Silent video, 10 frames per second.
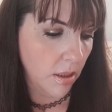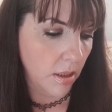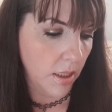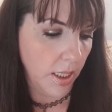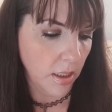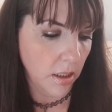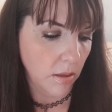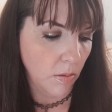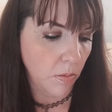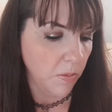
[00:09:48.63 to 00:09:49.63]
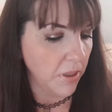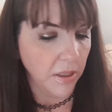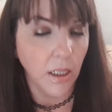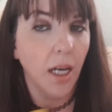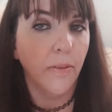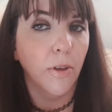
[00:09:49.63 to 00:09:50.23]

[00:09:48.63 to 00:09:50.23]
The next week I've